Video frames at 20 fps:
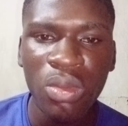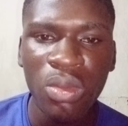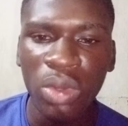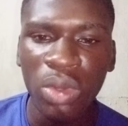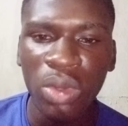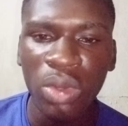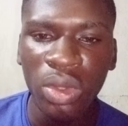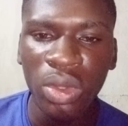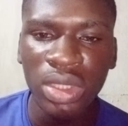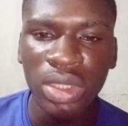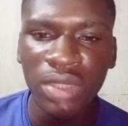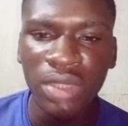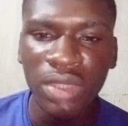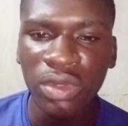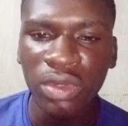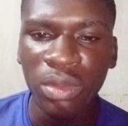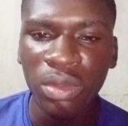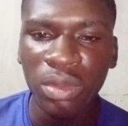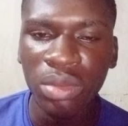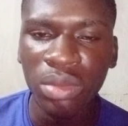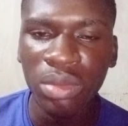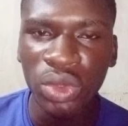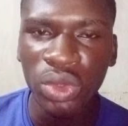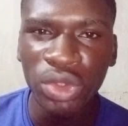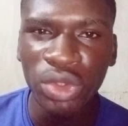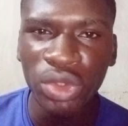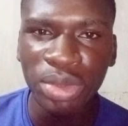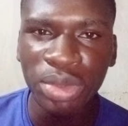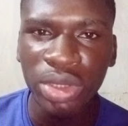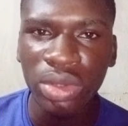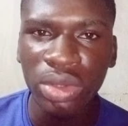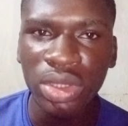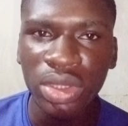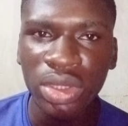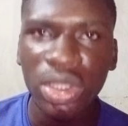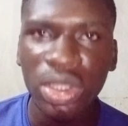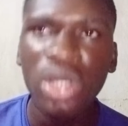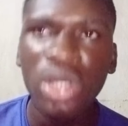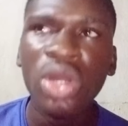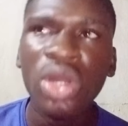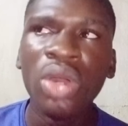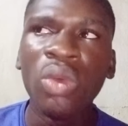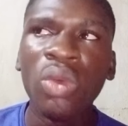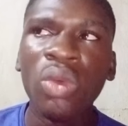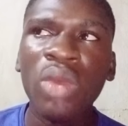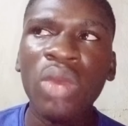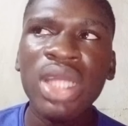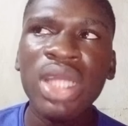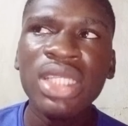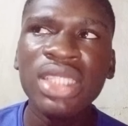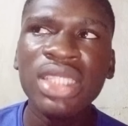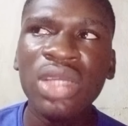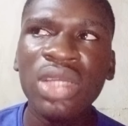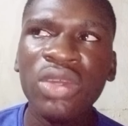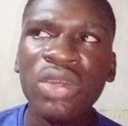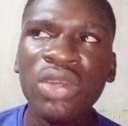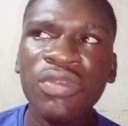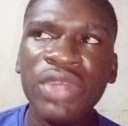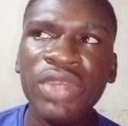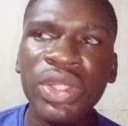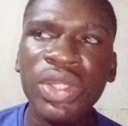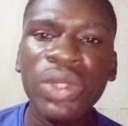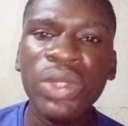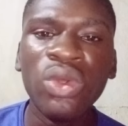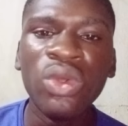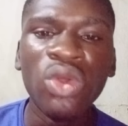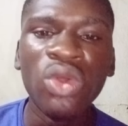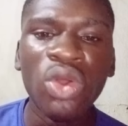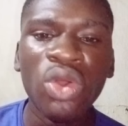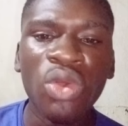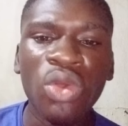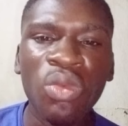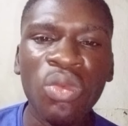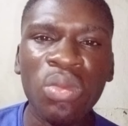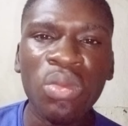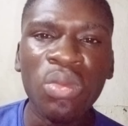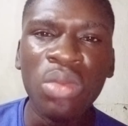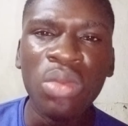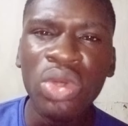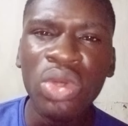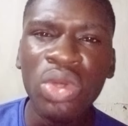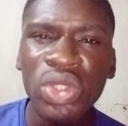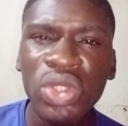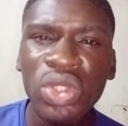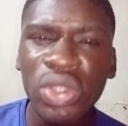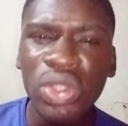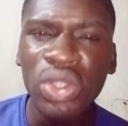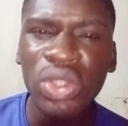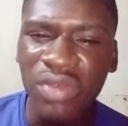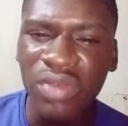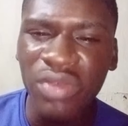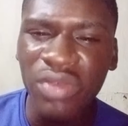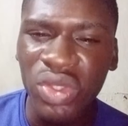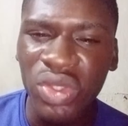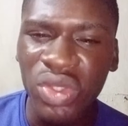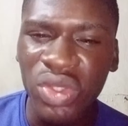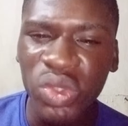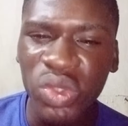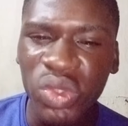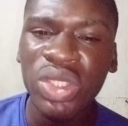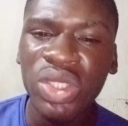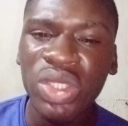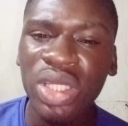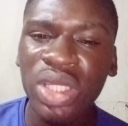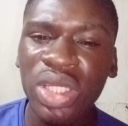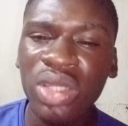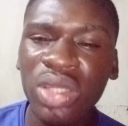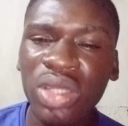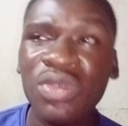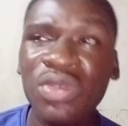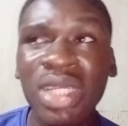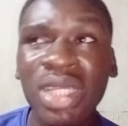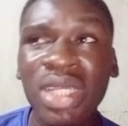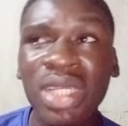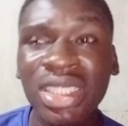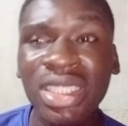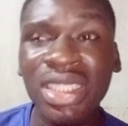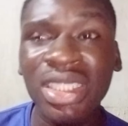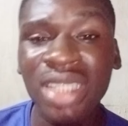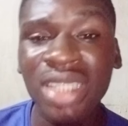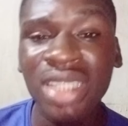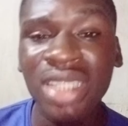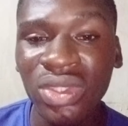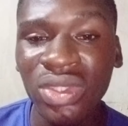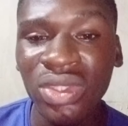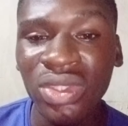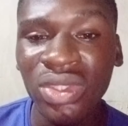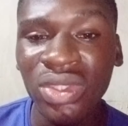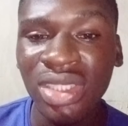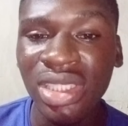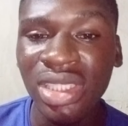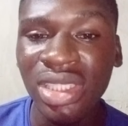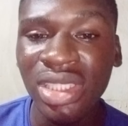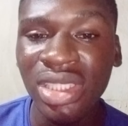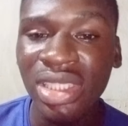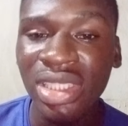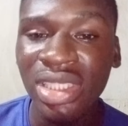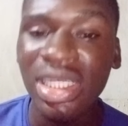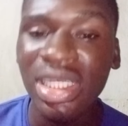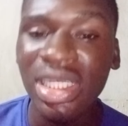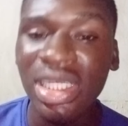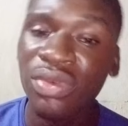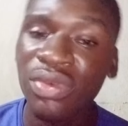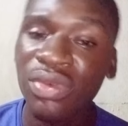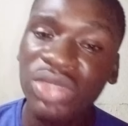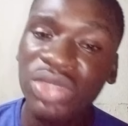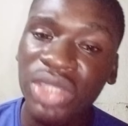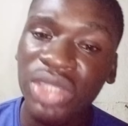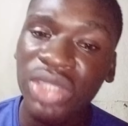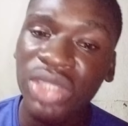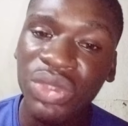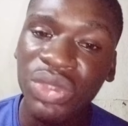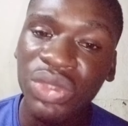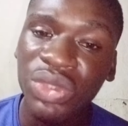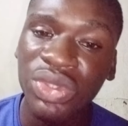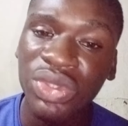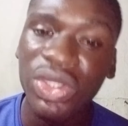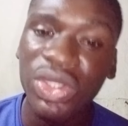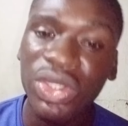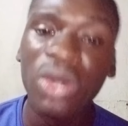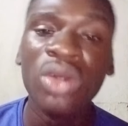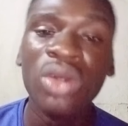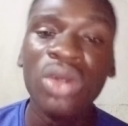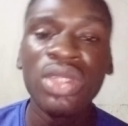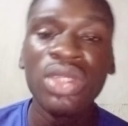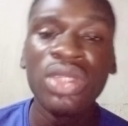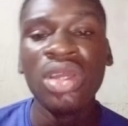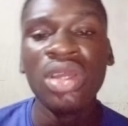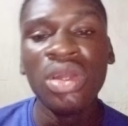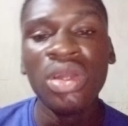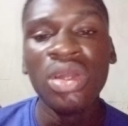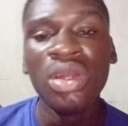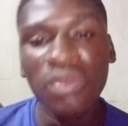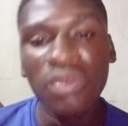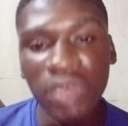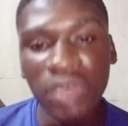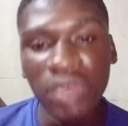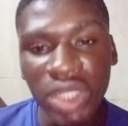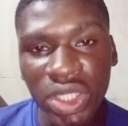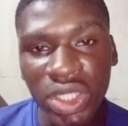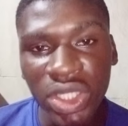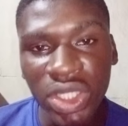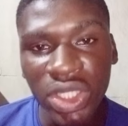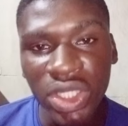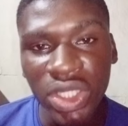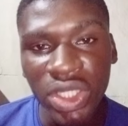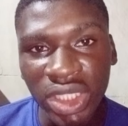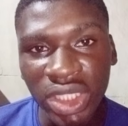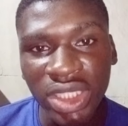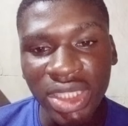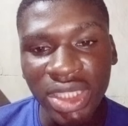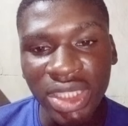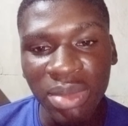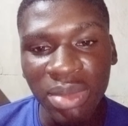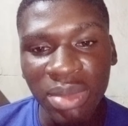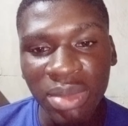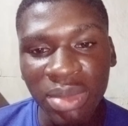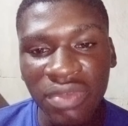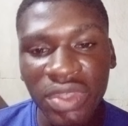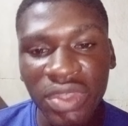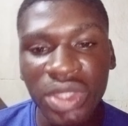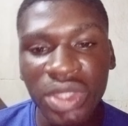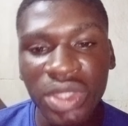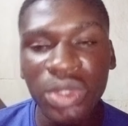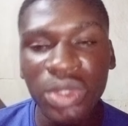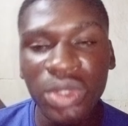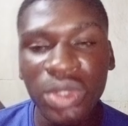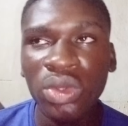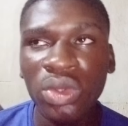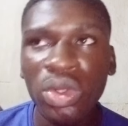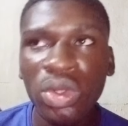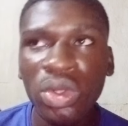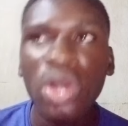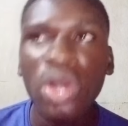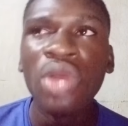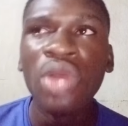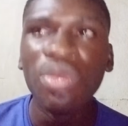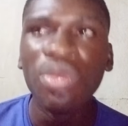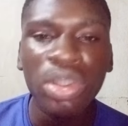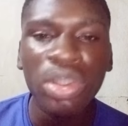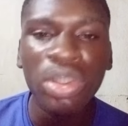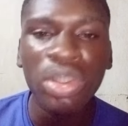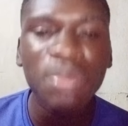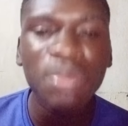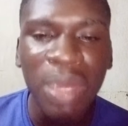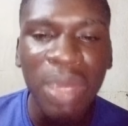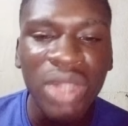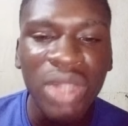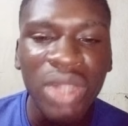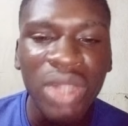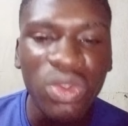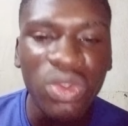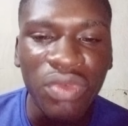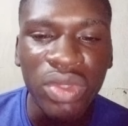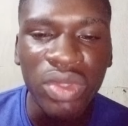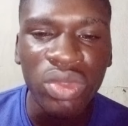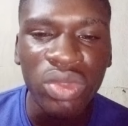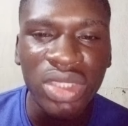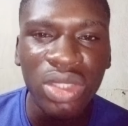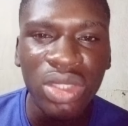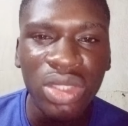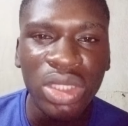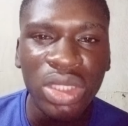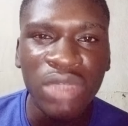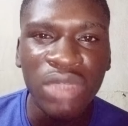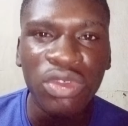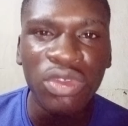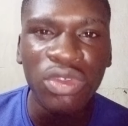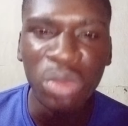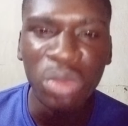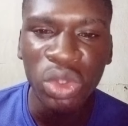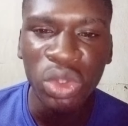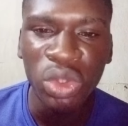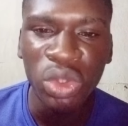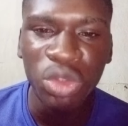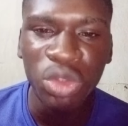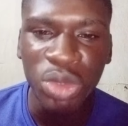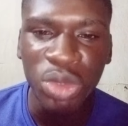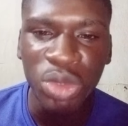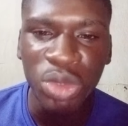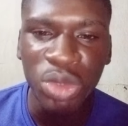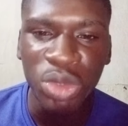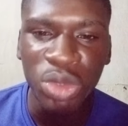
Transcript: gotten from YouTube Shorts. Why the second video? Most of the views were actually gotten from external sources and from search results, videos suggesting my video, but part of it was still gotten from YouTube Shorts